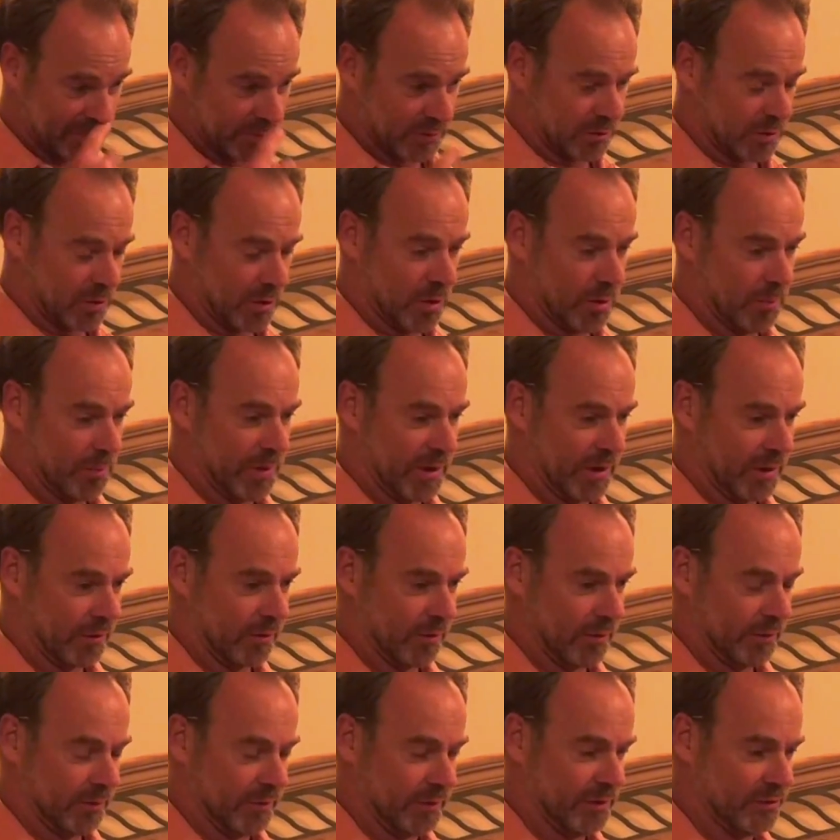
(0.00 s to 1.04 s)

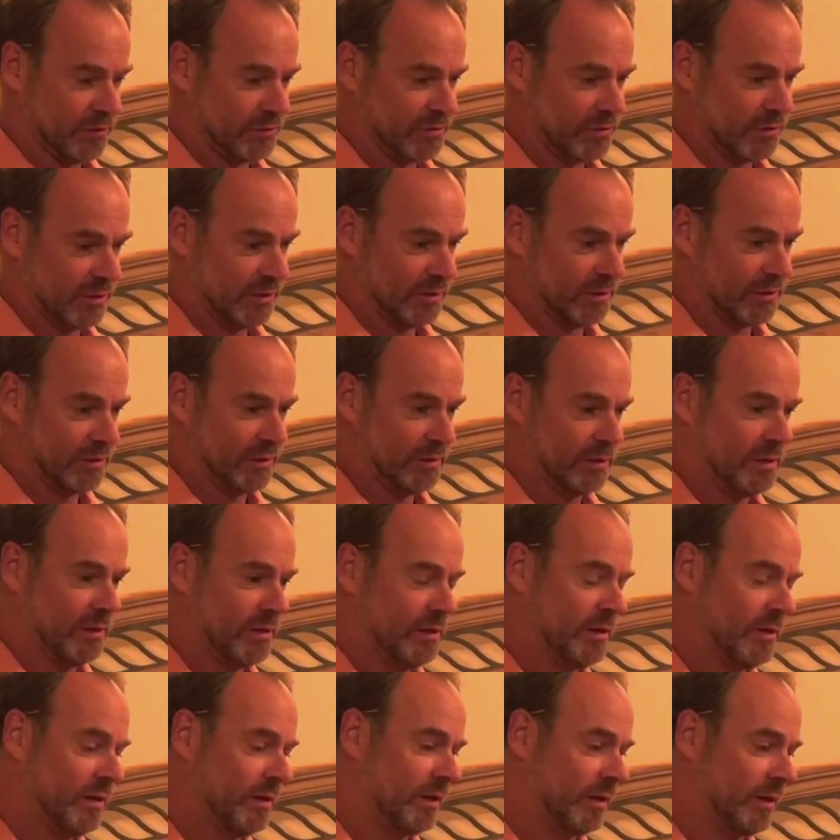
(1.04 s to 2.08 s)
callback audition,
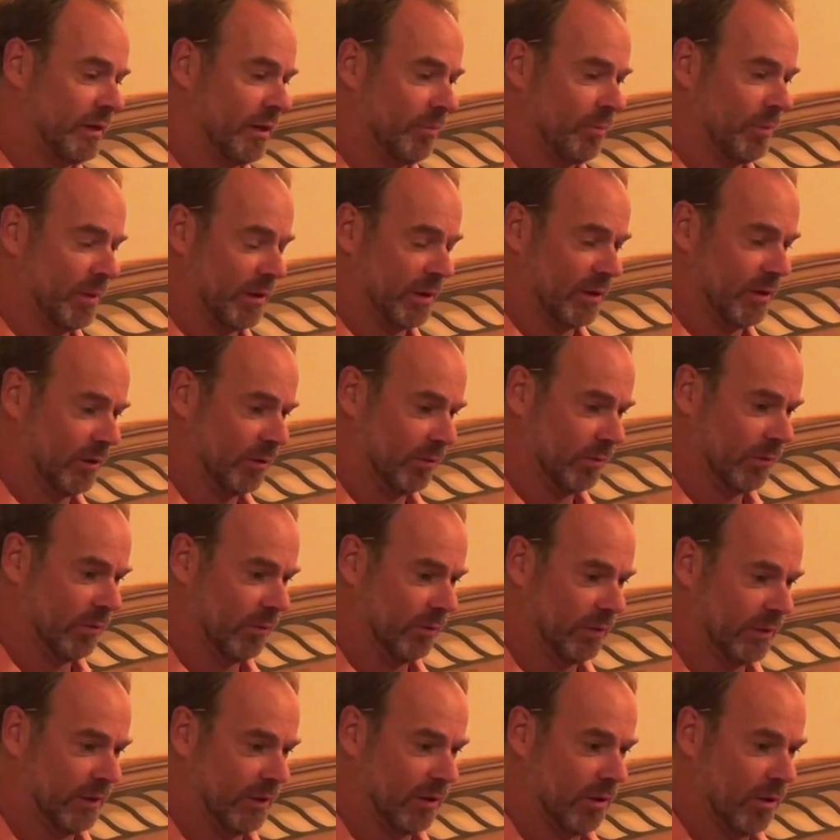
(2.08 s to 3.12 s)
get back on the road
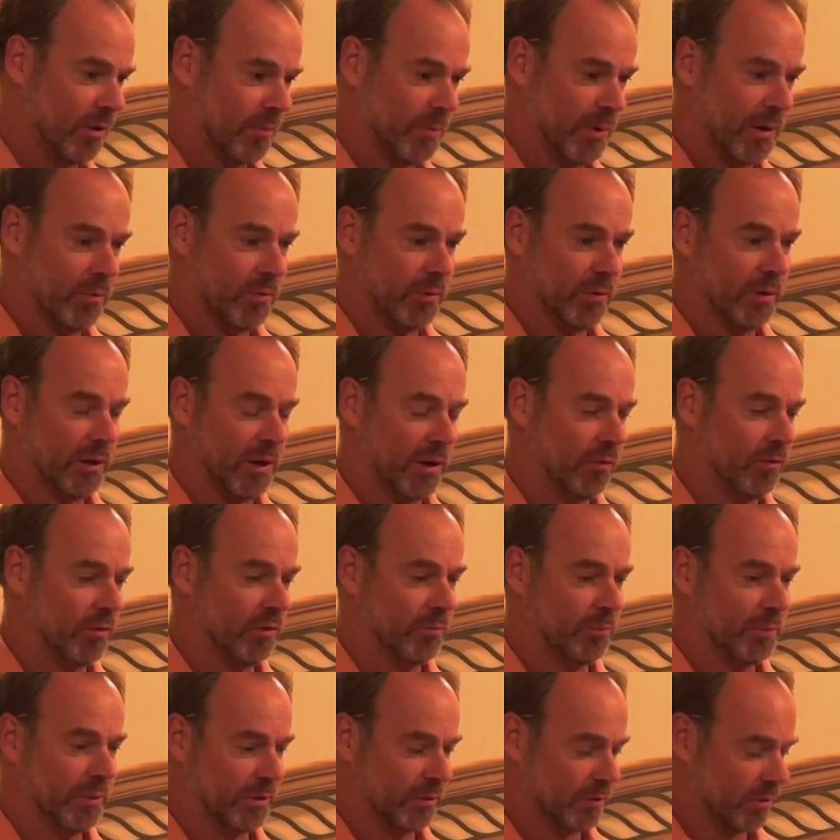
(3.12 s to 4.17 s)
and get home. I would I would
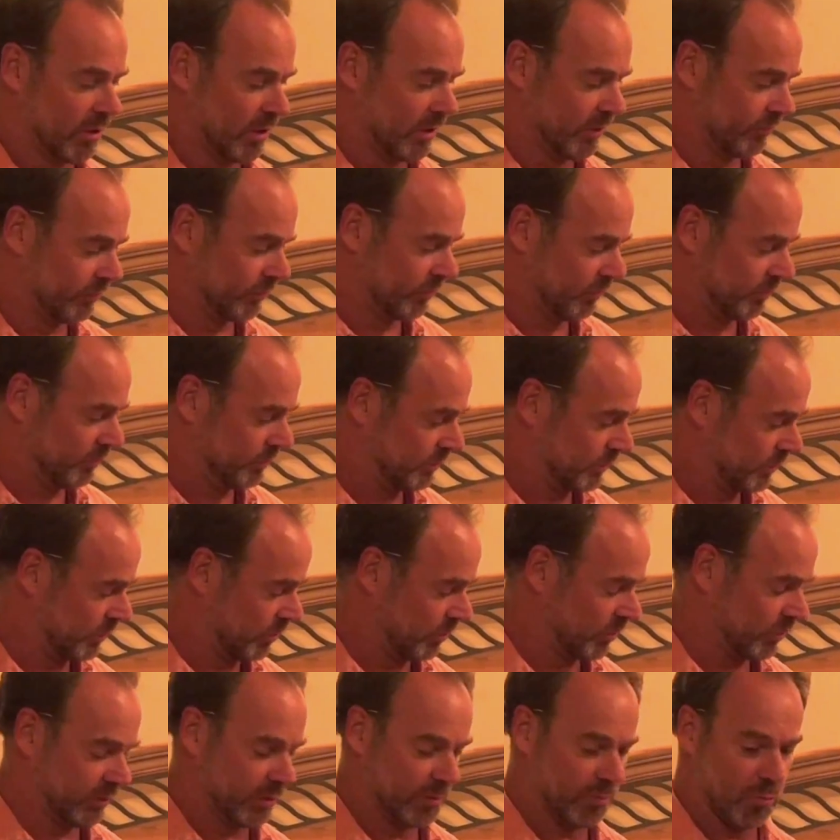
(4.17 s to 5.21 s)
have been gone from
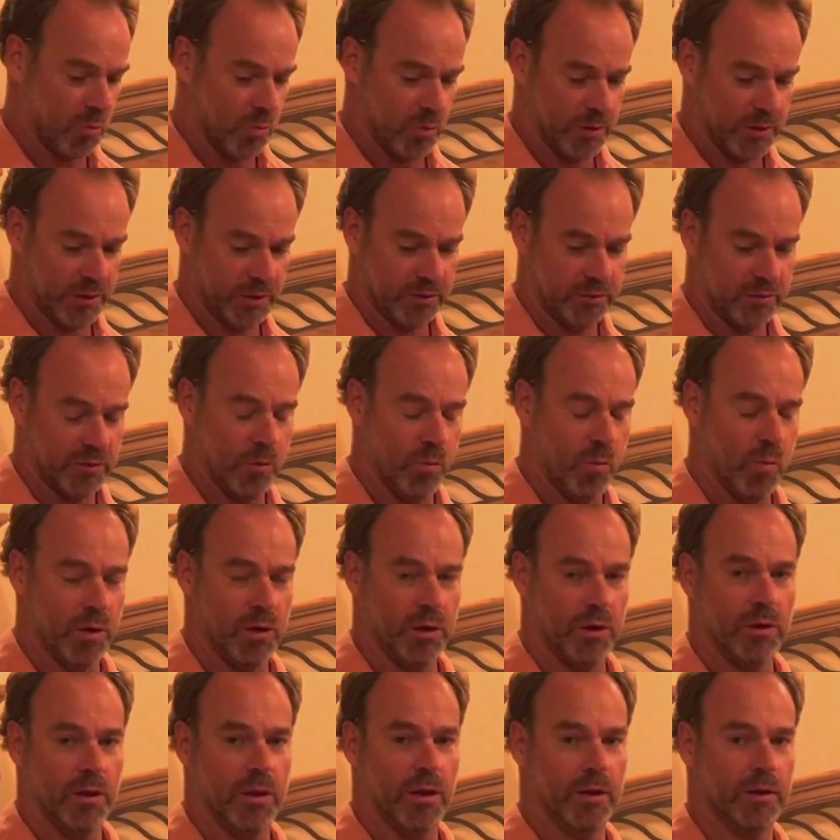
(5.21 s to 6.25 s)
early morning till one
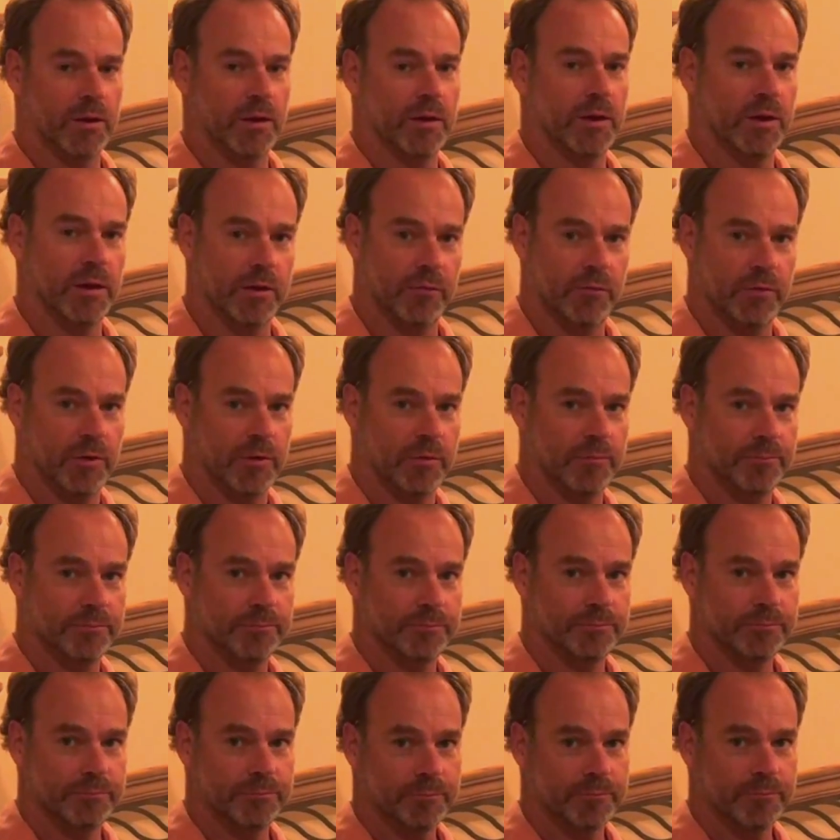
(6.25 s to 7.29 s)
o'clock in the evening.
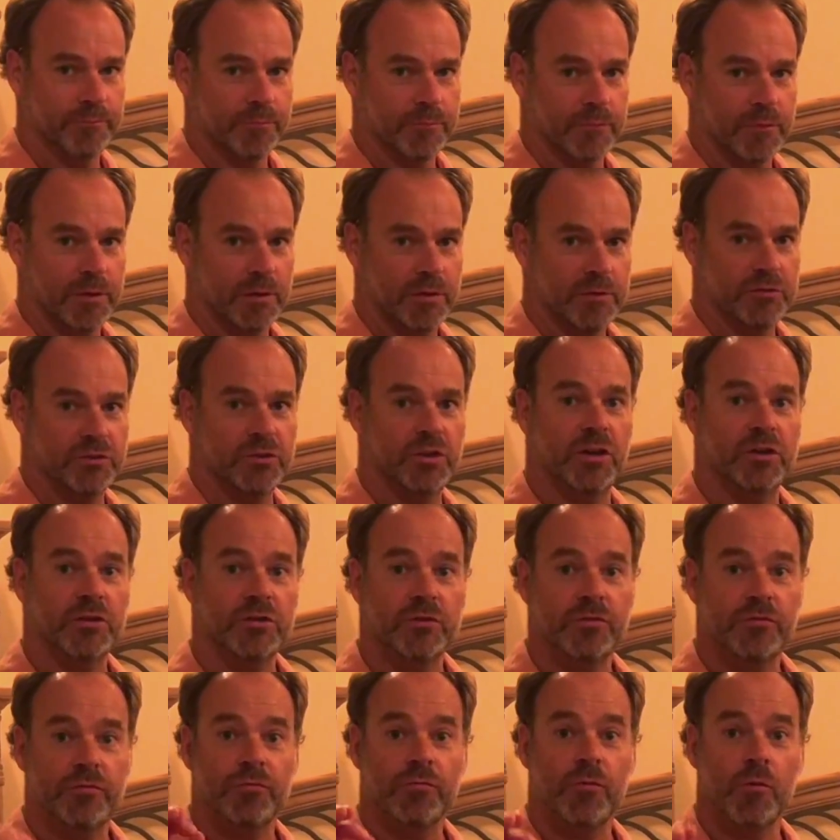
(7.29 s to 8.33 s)
Ugh.
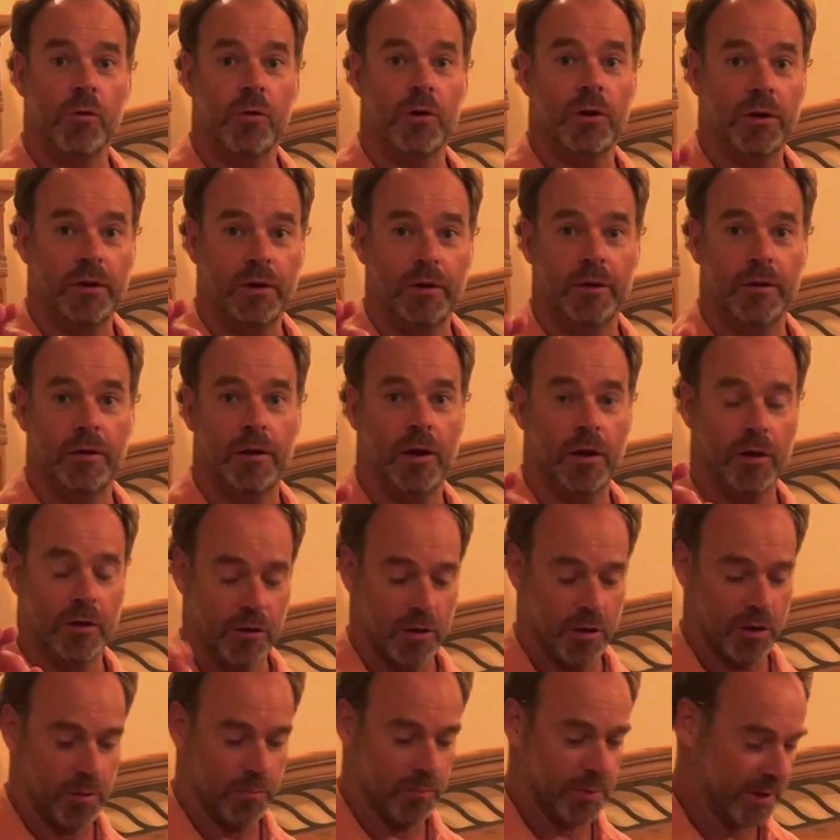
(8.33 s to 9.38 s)
Just for no, and
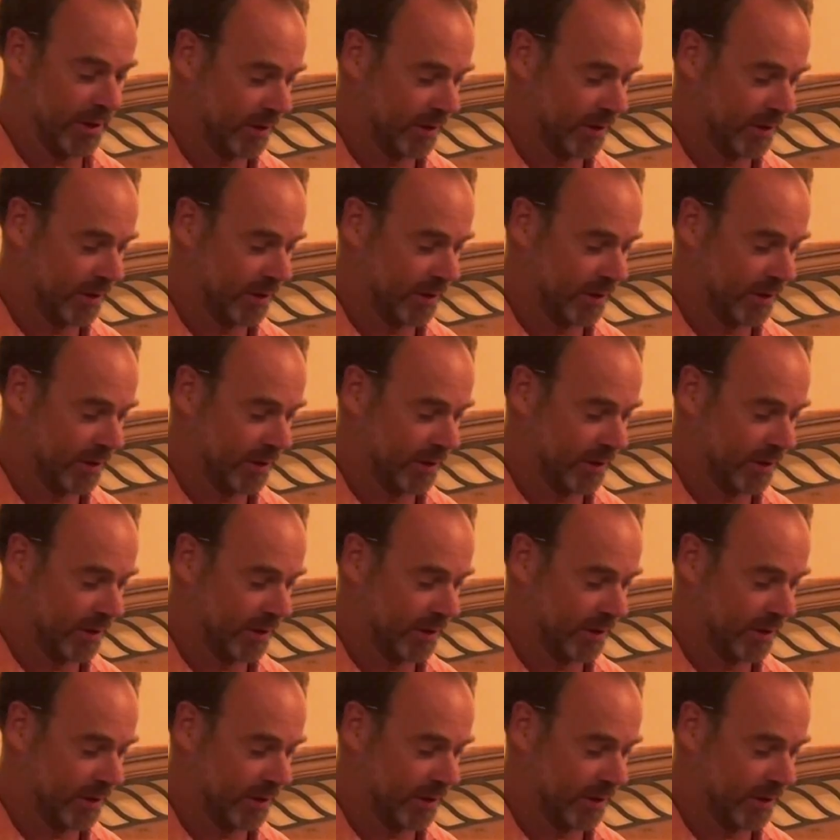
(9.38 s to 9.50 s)
I